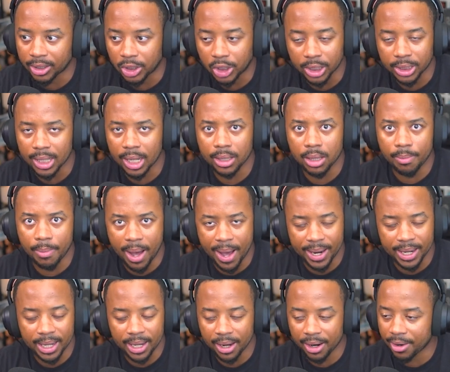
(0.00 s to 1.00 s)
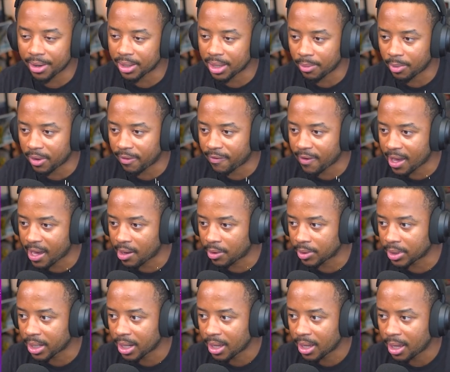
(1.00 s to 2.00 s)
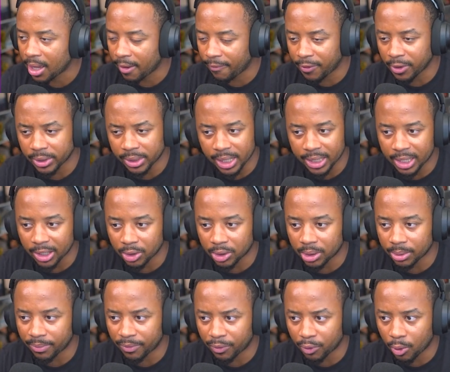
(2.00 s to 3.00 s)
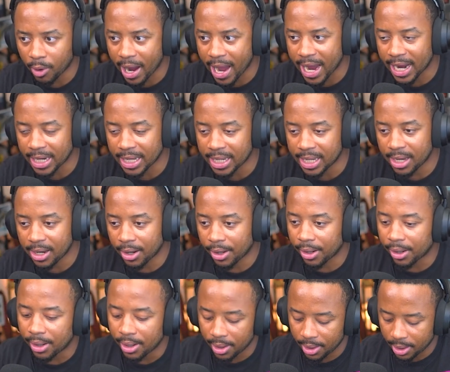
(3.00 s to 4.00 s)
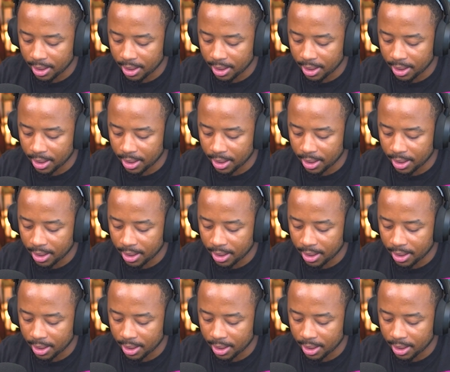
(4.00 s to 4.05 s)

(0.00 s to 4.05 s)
Just like the mining area that we found, it feels like there's some variety here.